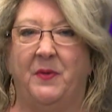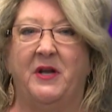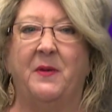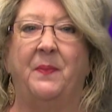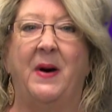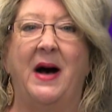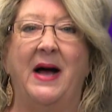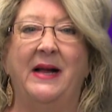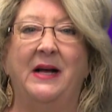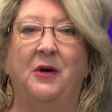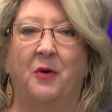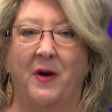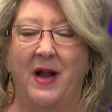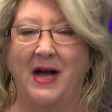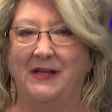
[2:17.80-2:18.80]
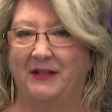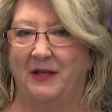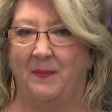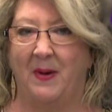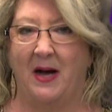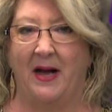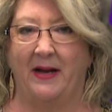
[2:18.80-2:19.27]
Tobiah or not
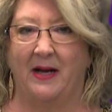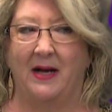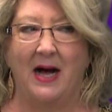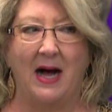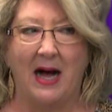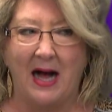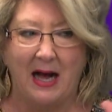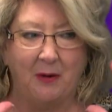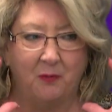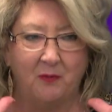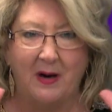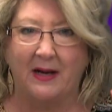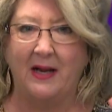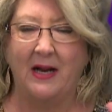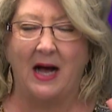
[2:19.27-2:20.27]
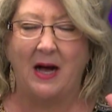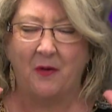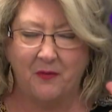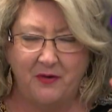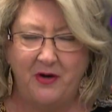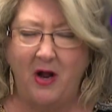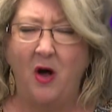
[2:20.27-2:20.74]
Tobiah. I- I'll, rec-
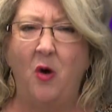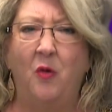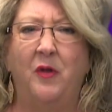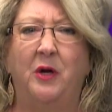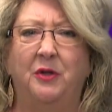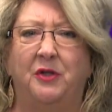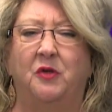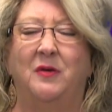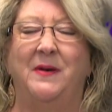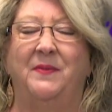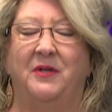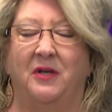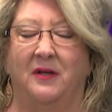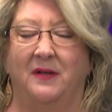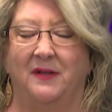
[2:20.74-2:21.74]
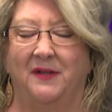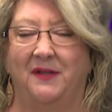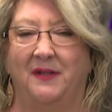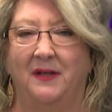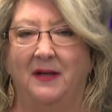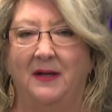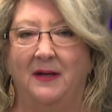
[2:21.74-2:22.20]
I'll know those
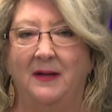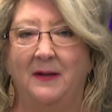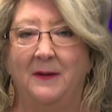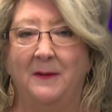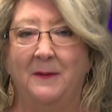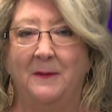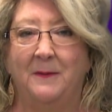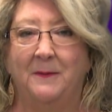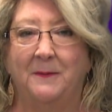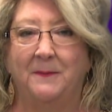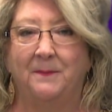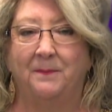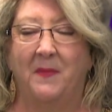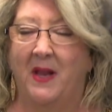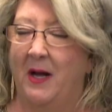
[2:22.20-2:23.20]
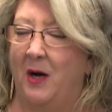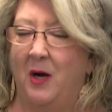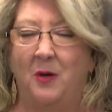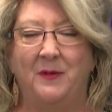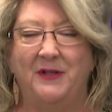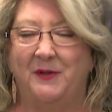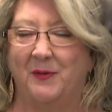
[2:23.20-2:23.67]
scriptures.
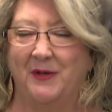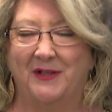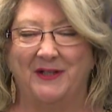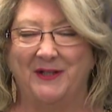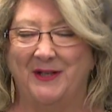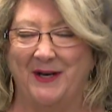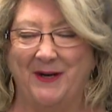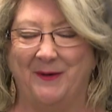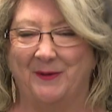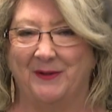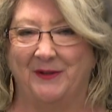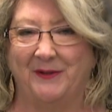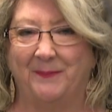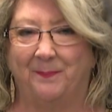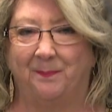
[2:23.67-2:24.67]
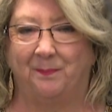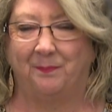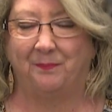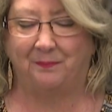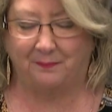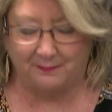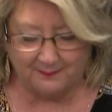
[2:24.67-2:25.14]
Always works in titles.
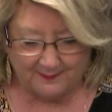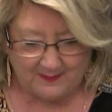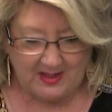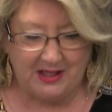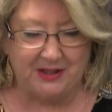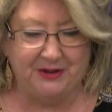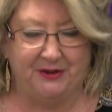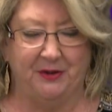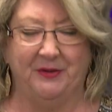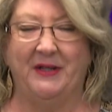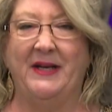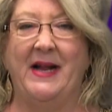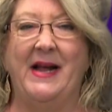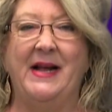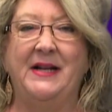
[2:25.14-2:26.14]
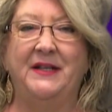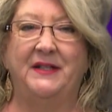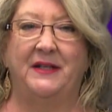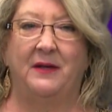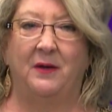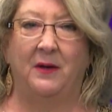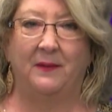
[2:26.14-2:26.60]
So
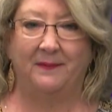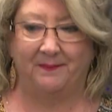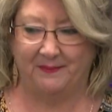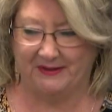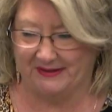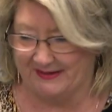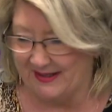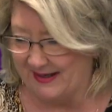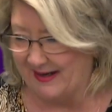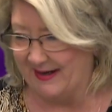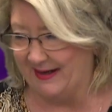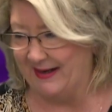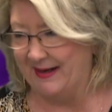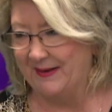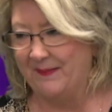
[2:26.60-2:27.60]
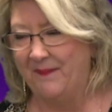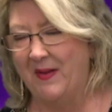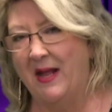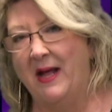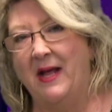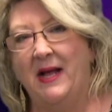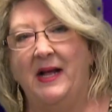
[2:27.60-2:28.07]
today's study
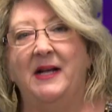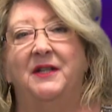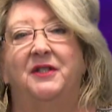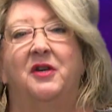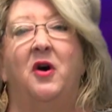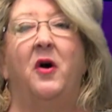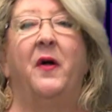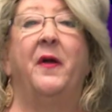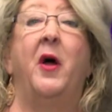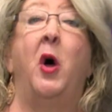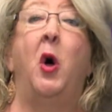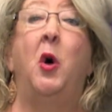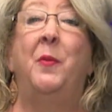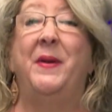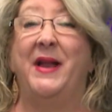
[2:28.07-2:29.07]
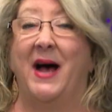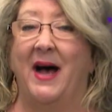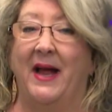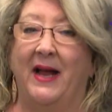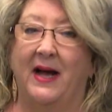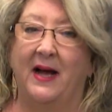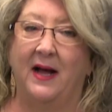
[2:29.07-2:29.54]
is called
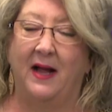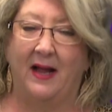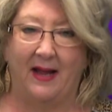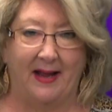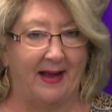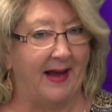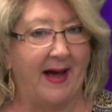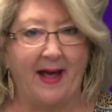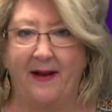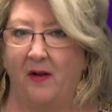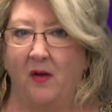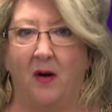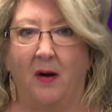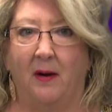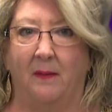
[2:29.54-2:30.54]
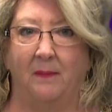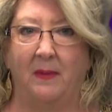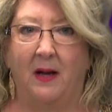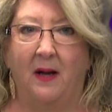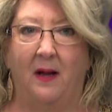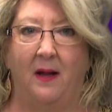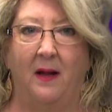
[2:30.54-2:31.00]
Obadiah Had Alarm,